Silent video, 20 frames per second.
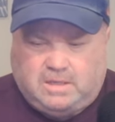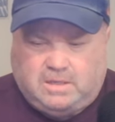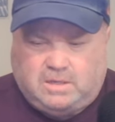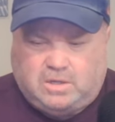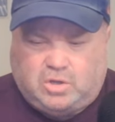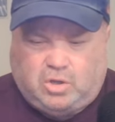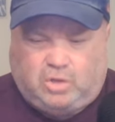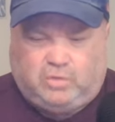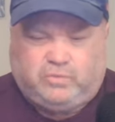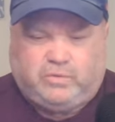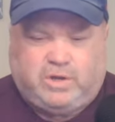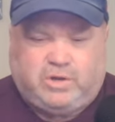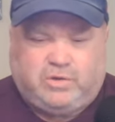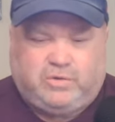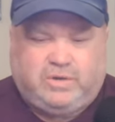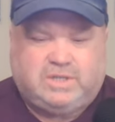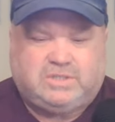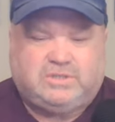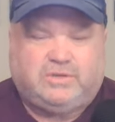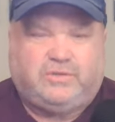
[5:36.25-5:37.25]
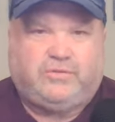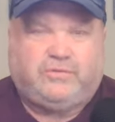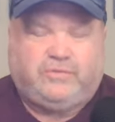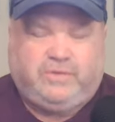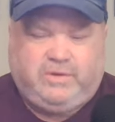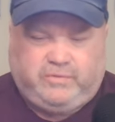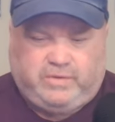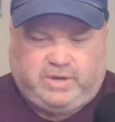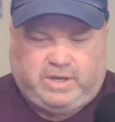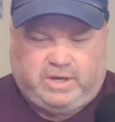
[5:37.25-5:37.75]
Cole Roederer hits a
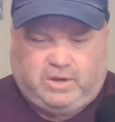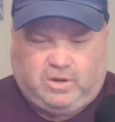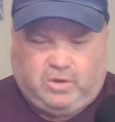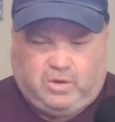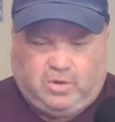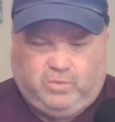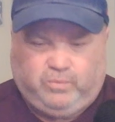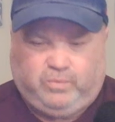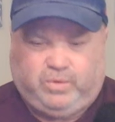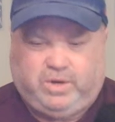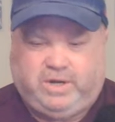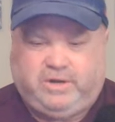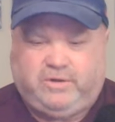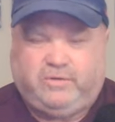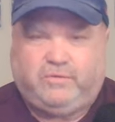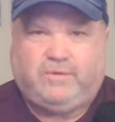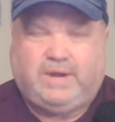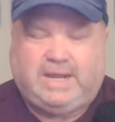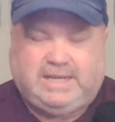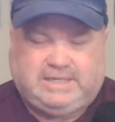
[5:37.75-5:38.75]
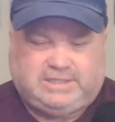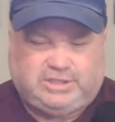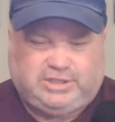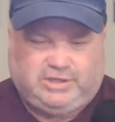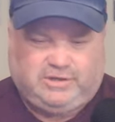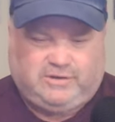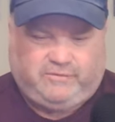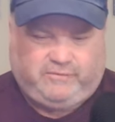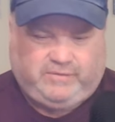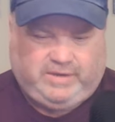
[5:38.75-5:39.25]
three run home run to right
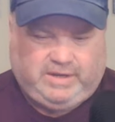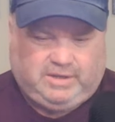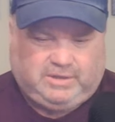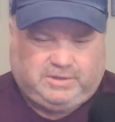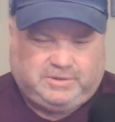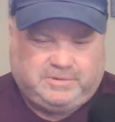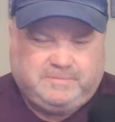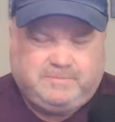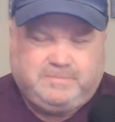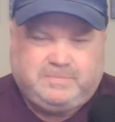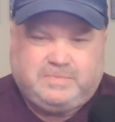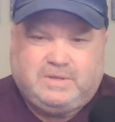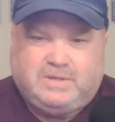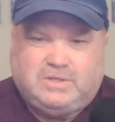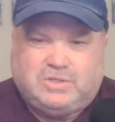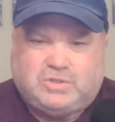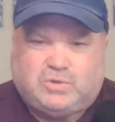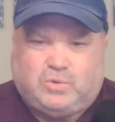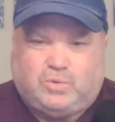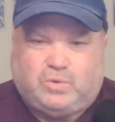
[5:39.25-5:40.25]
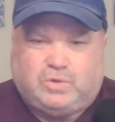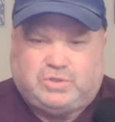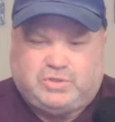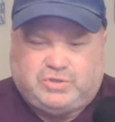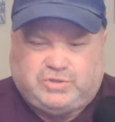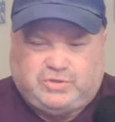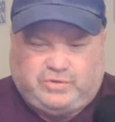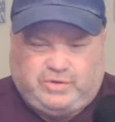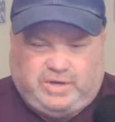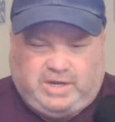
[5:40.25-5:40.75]
center field,
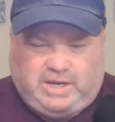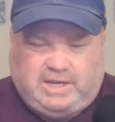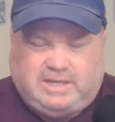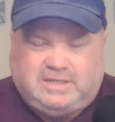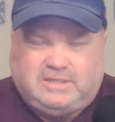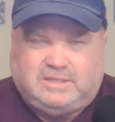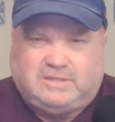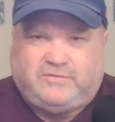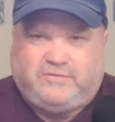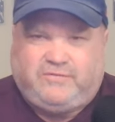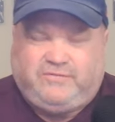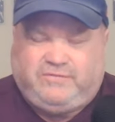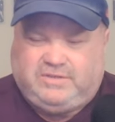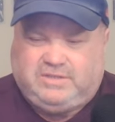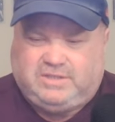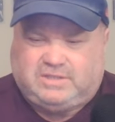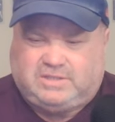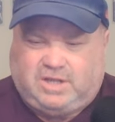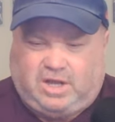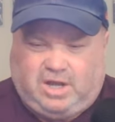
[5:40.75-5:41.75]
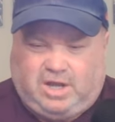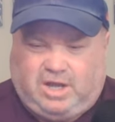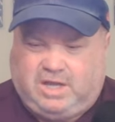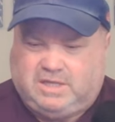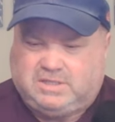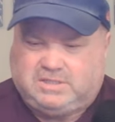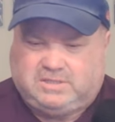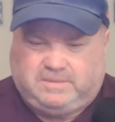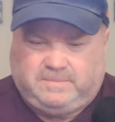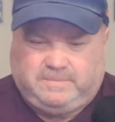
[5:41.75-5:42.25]
scores three. Just, just
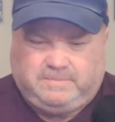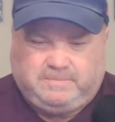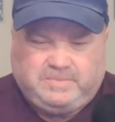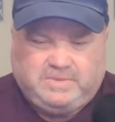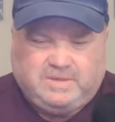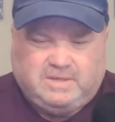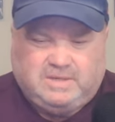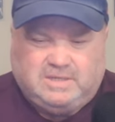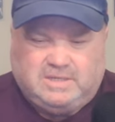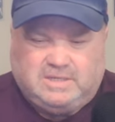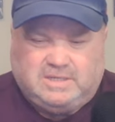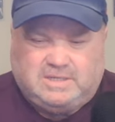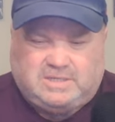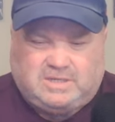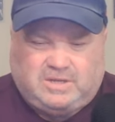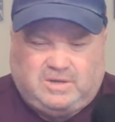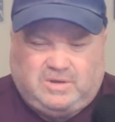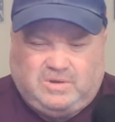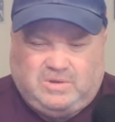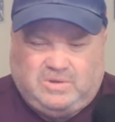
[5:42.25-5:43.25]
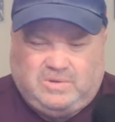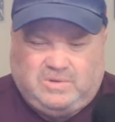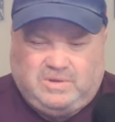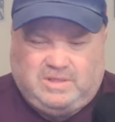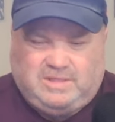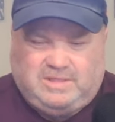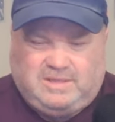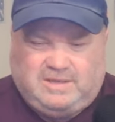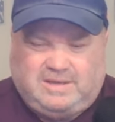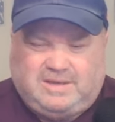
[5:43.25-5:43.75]
awesome. So
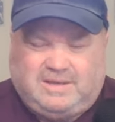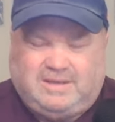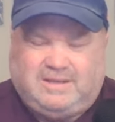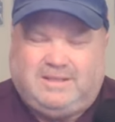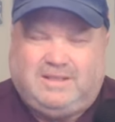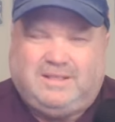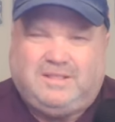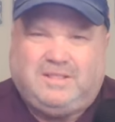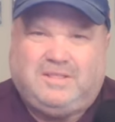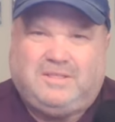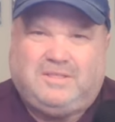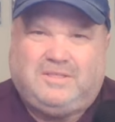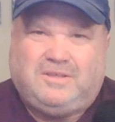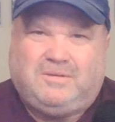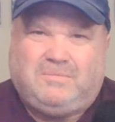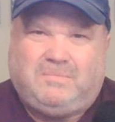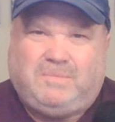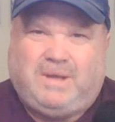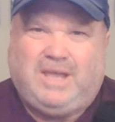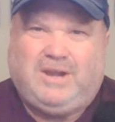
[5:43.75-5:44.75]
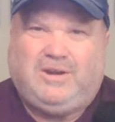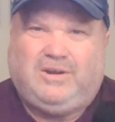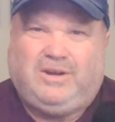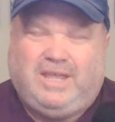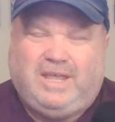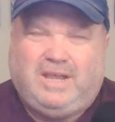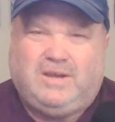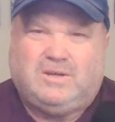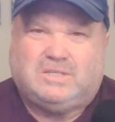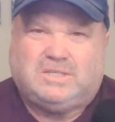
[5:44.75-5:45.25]
the the minor
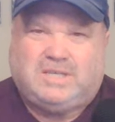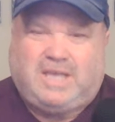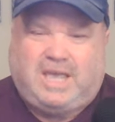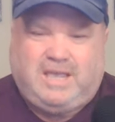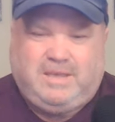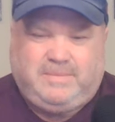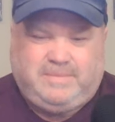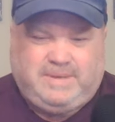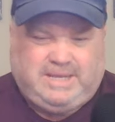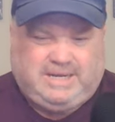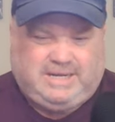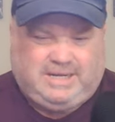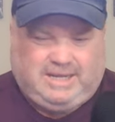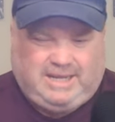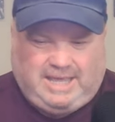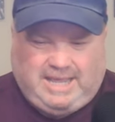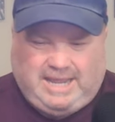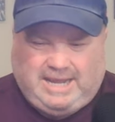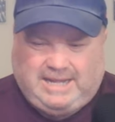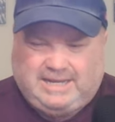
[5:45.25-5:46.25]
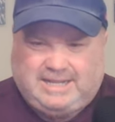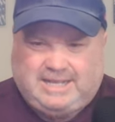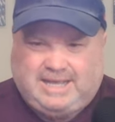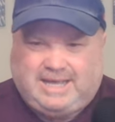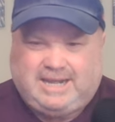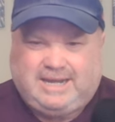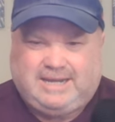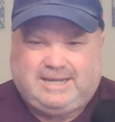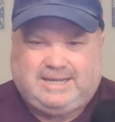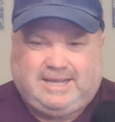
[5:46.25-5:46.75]
leaguers came in late and
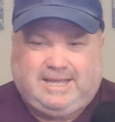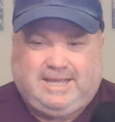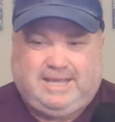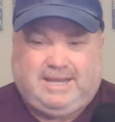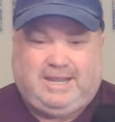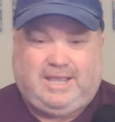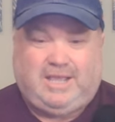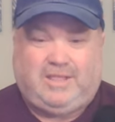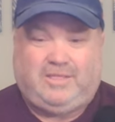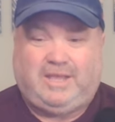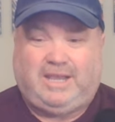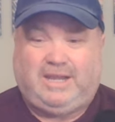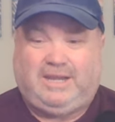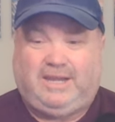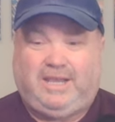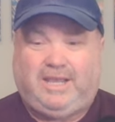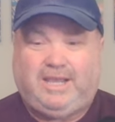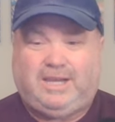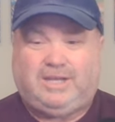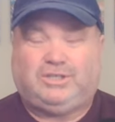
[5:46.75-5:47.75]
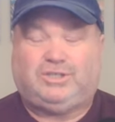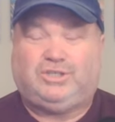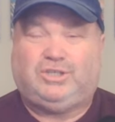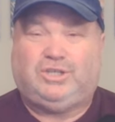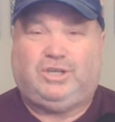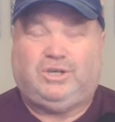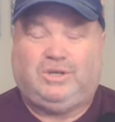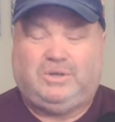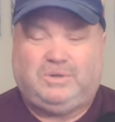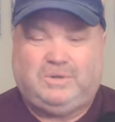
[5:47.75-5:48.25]
got it done, and they needed
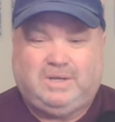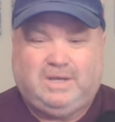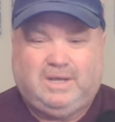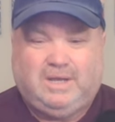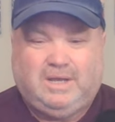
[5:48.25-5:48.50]
to